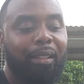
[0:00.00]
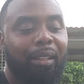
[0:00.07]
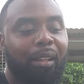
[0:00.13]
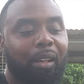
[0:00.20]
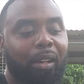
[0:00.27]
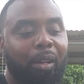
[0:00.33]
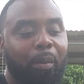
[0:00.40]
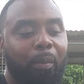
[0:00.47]

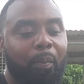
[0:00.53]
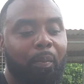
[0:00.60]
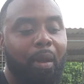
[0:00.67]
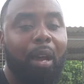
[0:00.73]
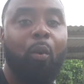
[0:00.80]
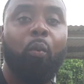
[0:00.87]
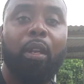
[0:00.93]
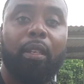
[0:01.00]

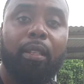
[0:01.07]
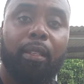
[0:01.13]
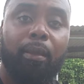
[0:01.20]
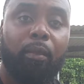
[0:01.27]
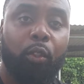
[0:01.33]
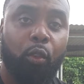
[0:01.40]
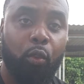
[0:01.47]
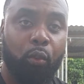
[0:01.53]
I went to
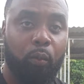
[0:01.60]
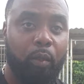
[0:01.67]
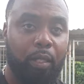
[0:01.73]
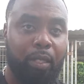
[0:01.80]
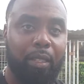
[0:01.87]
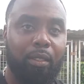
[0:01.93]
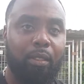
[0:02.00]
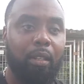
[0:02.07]
him to use one
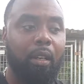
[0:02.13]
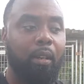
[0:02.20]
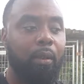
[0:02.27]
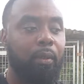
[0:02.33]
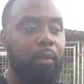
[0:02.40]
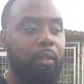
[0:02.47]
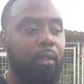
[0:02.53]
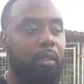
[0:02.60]
of his
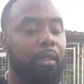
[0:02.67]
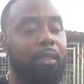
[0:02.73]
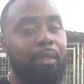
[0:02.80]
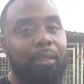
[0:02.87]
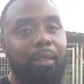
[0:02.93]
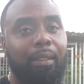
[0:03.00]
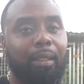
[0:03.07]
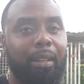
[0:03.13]
dogs to
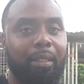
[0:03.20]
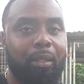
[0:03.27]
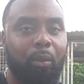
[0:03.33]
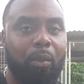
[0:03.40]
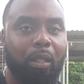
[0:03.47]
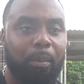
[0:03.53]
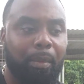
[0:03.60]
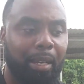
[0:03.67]
stud out to
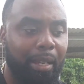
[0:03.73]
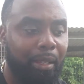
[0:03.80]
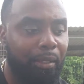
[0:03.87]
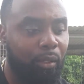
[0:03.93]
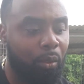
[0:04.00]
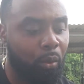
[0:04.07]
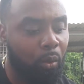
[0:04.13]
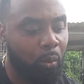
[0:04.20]
one of mine.
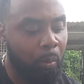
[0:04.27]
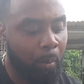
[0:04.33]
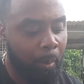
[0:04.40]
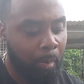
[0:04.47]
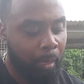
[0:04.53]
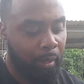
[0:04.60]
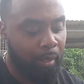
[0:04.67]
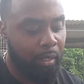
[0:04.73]
So,
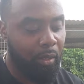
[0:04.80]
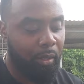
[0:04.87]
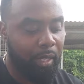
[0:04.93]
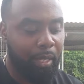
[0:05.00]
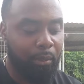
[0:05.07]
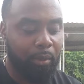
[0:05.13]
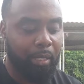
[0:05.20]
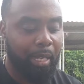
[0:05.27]
and
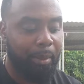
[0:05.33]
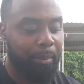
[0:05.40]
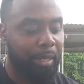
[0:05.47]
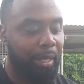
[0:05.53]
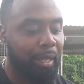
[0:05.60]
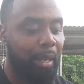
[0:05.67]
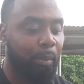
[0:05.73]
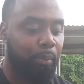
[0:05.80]
he was like,
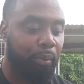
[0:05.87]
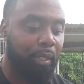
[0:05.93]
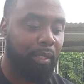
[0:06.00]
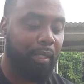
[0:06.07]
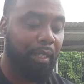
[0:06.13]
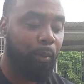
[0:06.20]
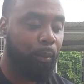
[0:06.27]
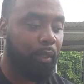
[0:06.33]
man, I
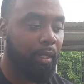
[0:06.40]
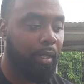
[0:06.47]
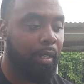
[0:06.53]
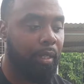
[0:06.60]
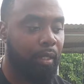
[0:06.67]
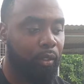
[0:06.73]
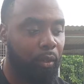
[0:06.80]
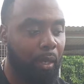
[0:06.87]
appreciate it. It was an
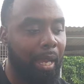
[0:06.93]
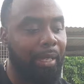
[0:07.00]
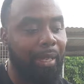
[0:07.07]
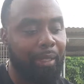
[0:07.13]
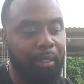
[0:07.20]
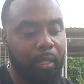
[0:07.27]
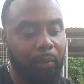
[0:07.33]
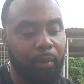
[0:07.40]
honor. So
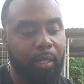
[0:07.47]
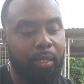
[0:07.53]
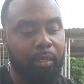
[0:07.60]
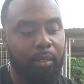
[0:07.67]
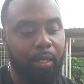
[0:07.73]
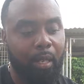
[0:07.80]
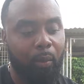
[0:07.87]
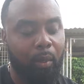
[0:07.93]
I definitely
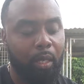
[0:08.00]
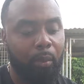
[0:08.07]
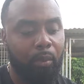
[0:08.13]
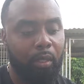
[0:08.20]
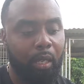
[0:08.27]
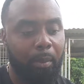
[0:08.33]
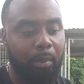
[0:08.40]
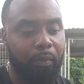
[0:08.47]
understand where he was
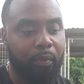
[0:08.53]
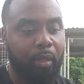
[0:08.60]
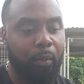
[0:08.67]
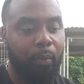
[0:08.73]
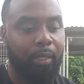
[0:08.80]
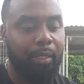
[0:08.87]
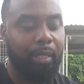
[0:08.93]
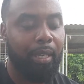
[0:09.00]
coming from
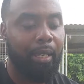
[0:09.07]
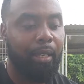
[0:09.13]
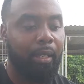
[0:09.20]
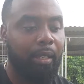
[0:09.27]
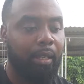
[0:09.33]
with that.